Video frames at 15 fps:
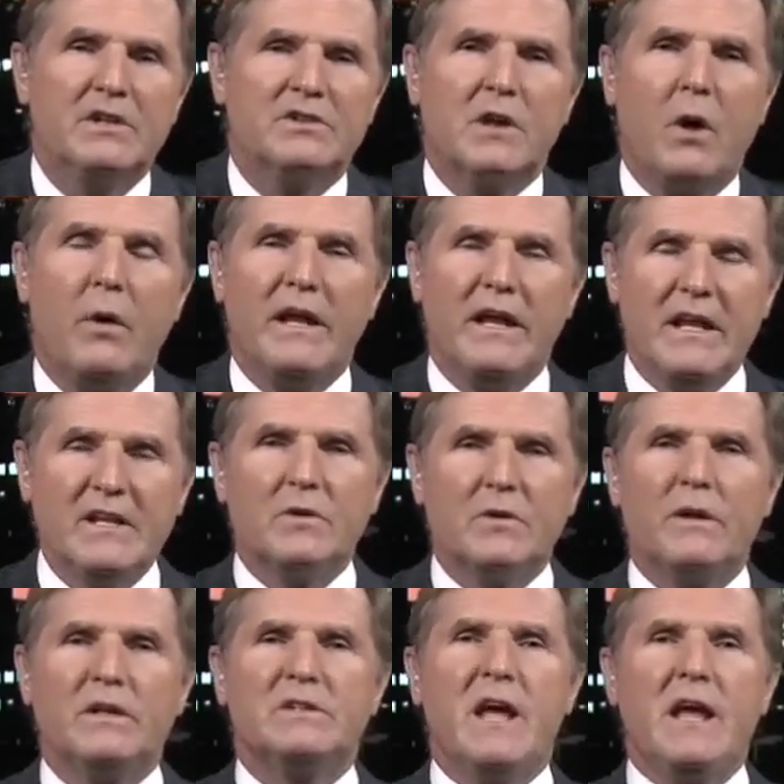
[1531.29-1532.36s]
So it is
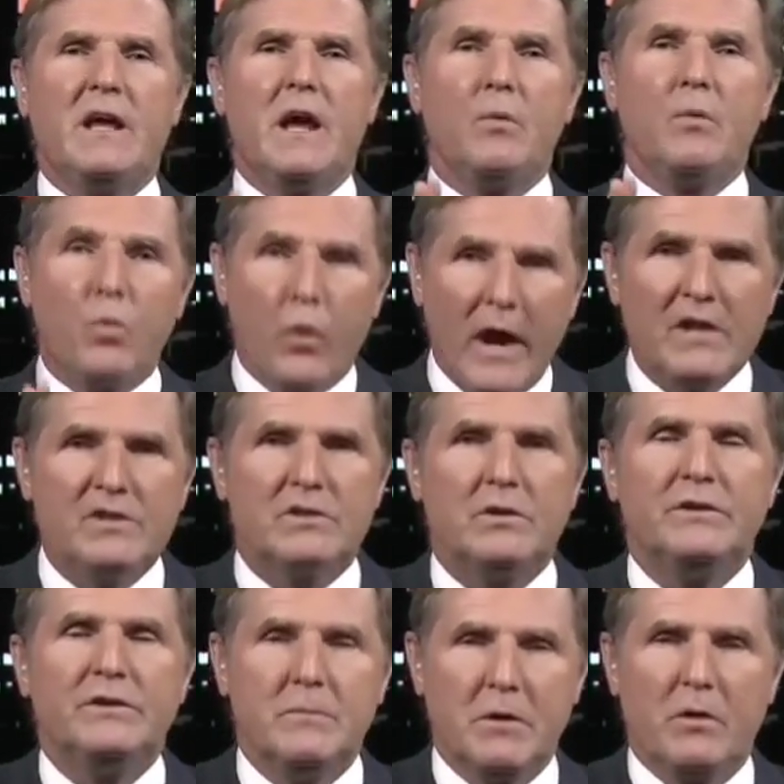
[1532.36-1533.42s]
going to take a
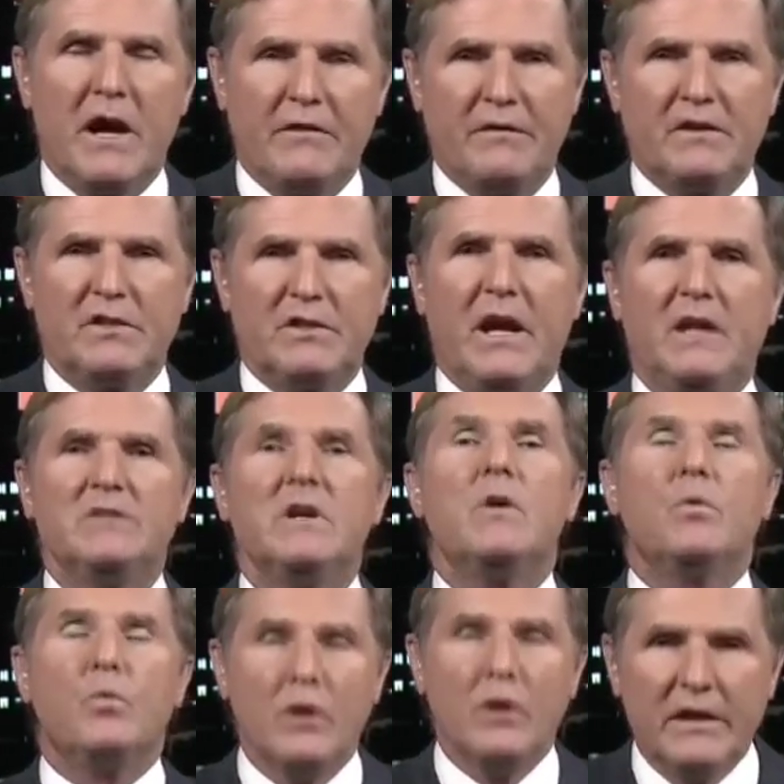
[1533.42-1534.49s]
racial demographic change
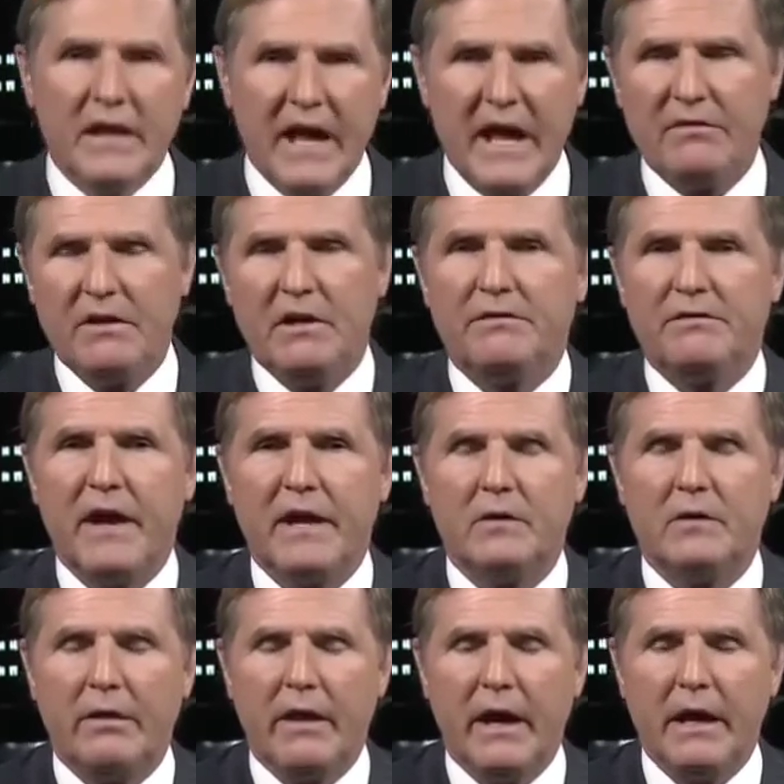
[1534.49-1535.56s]
really to have any
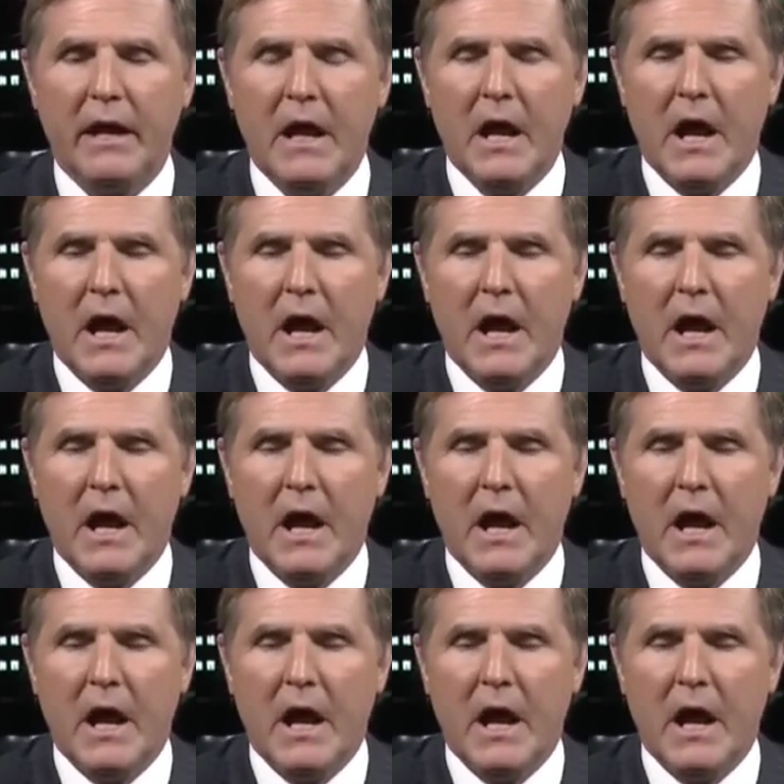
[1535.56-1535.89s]
effect on that.